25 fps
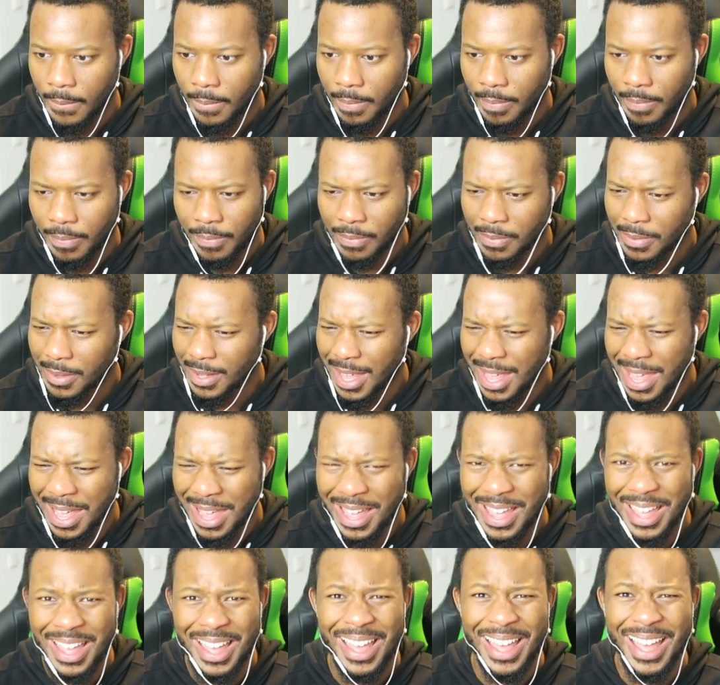going to
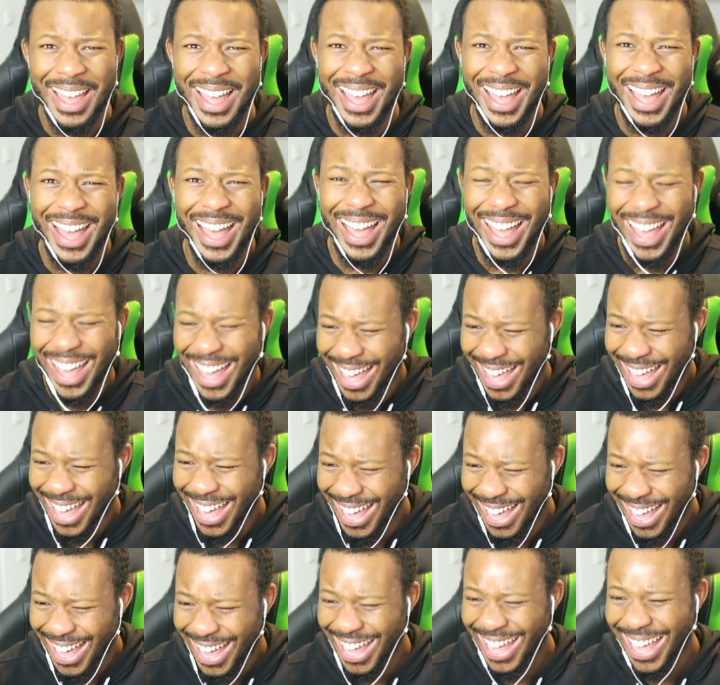kill some
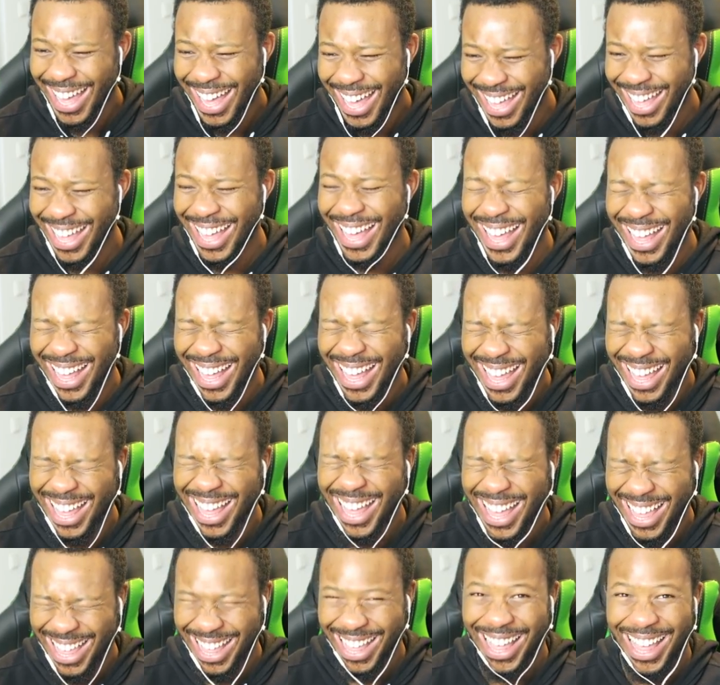kids today.
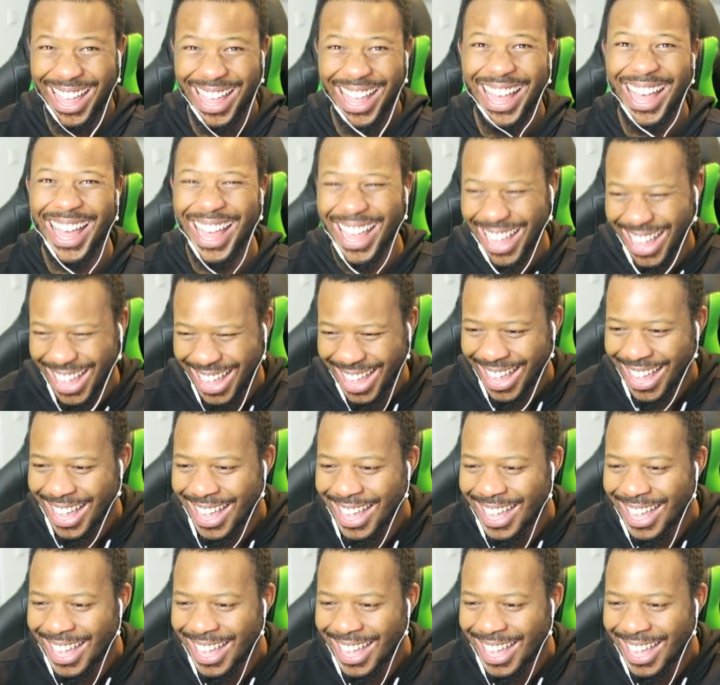I'm looking for the